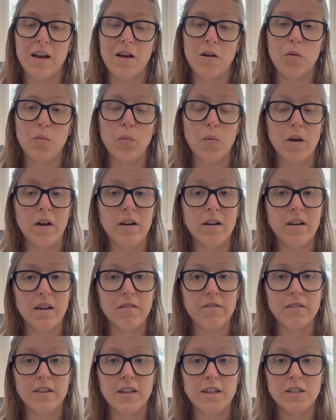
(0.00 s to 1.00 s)
one
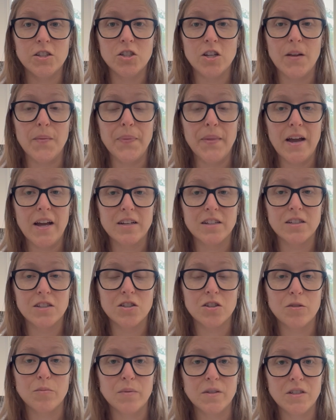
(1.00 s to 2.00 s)
of each, and that
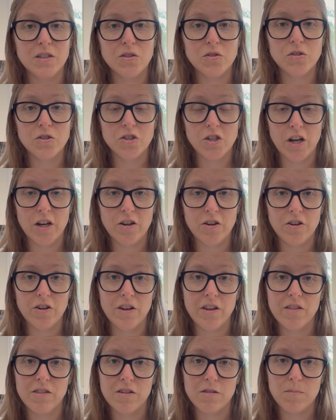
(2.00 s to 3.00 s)
determines your gender,
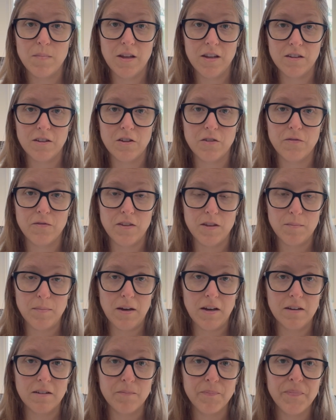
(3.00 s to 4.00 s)
either male or
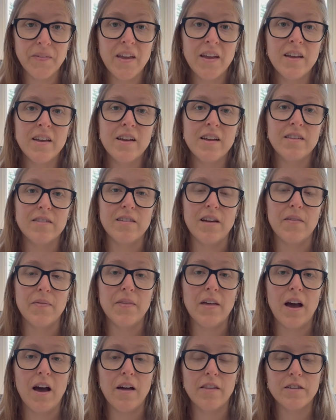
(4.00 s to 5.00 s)
female. Then
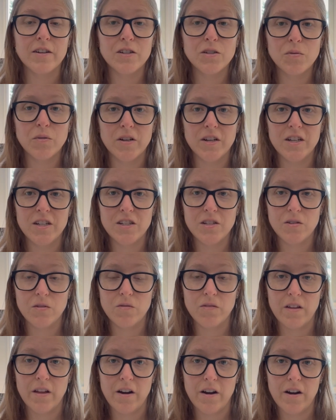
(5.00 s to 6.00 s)
the other 22
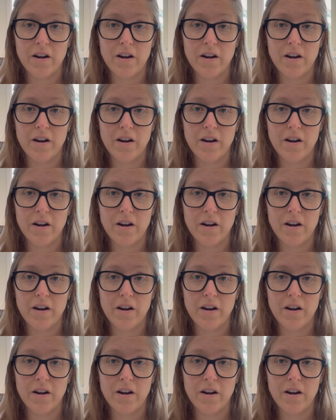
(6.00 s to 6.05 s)
that are